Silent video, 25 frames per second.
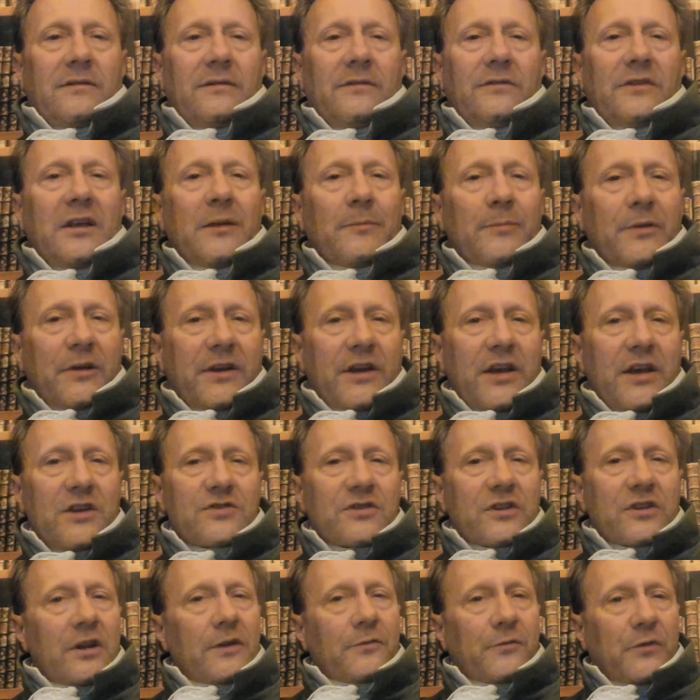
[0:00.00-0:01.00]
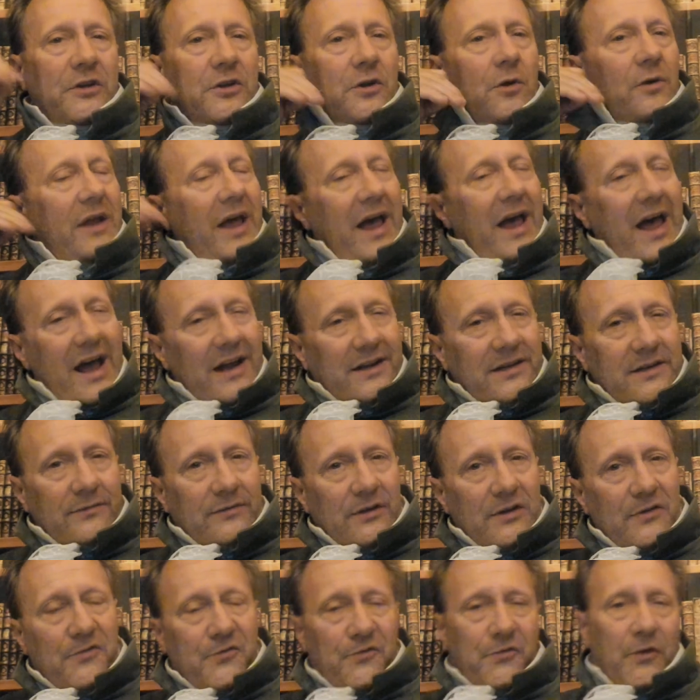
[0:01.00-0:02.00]
the implication that if we don't
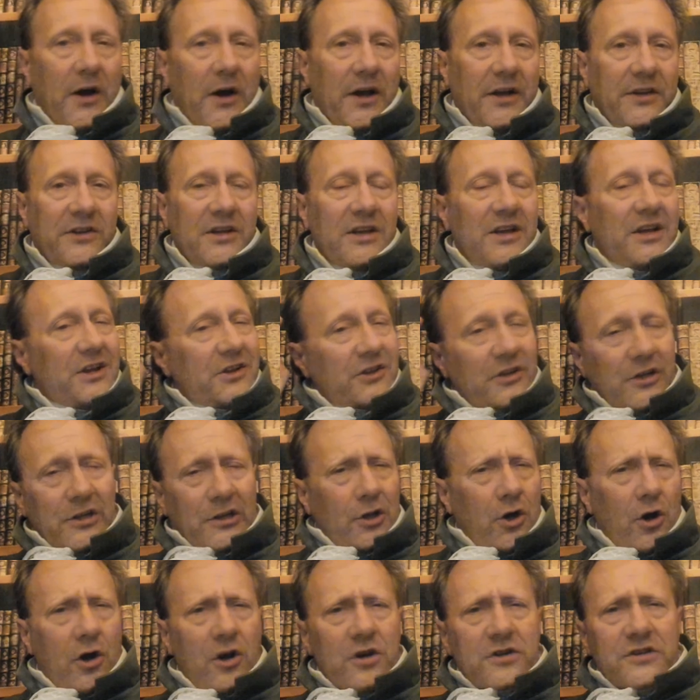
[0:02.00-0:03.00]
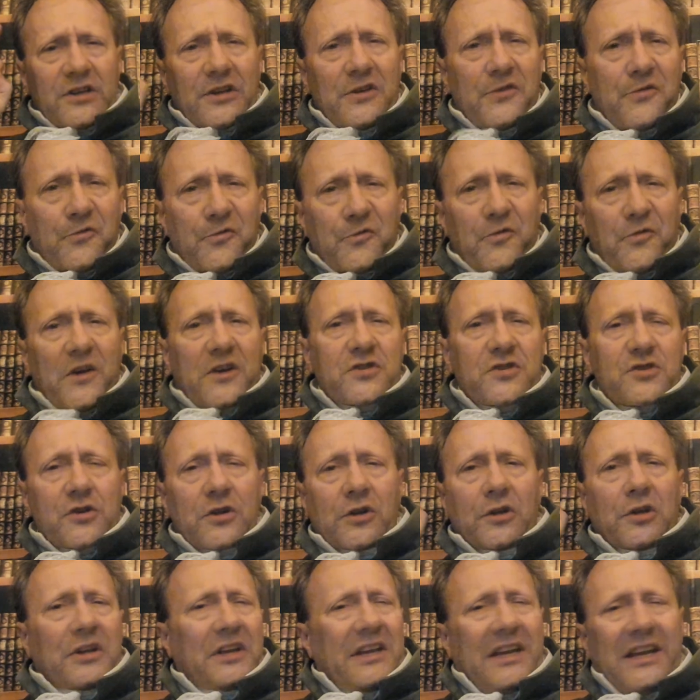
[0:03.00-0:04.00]
actively fight the largely
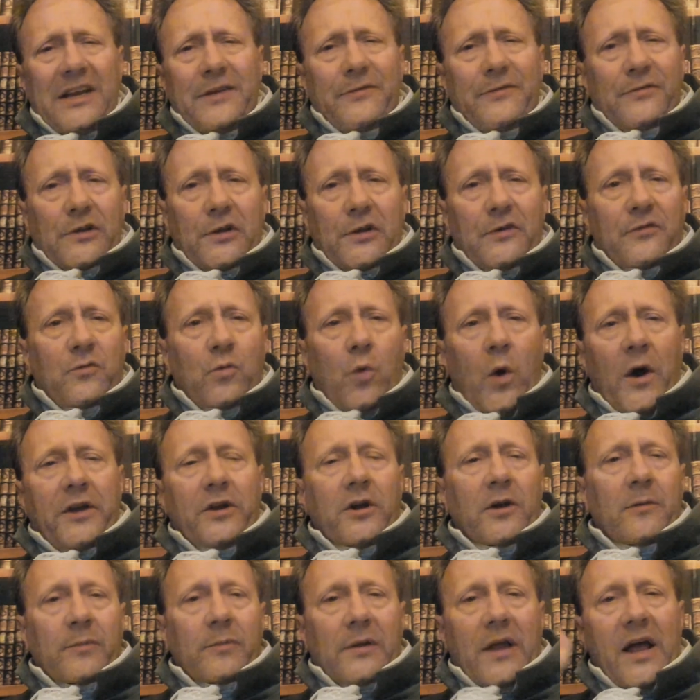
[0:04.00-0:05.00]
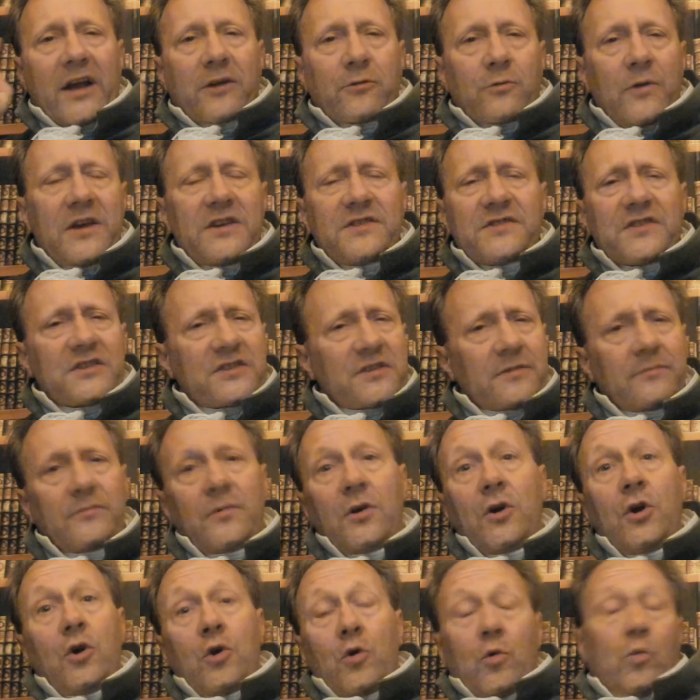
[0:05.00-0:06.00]
fictional evil of white-on-black
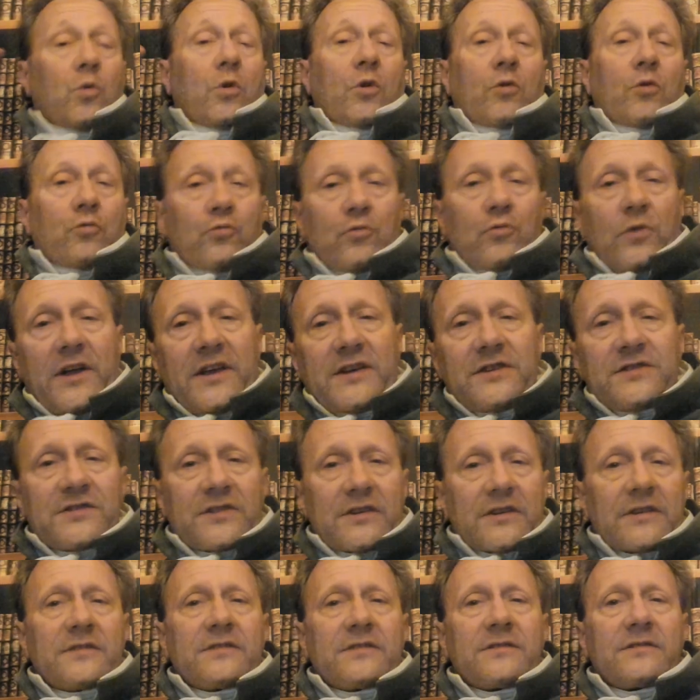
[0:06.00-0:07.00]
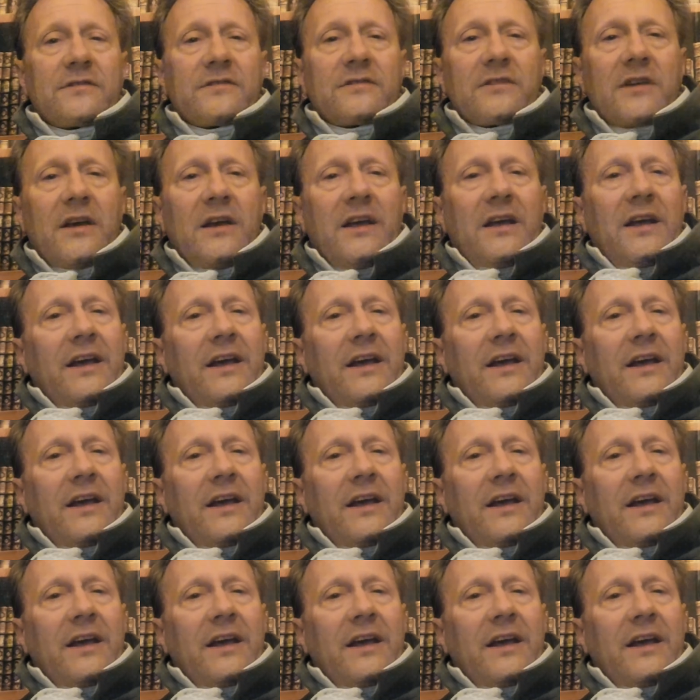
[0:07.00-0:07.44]
racism, we're racists,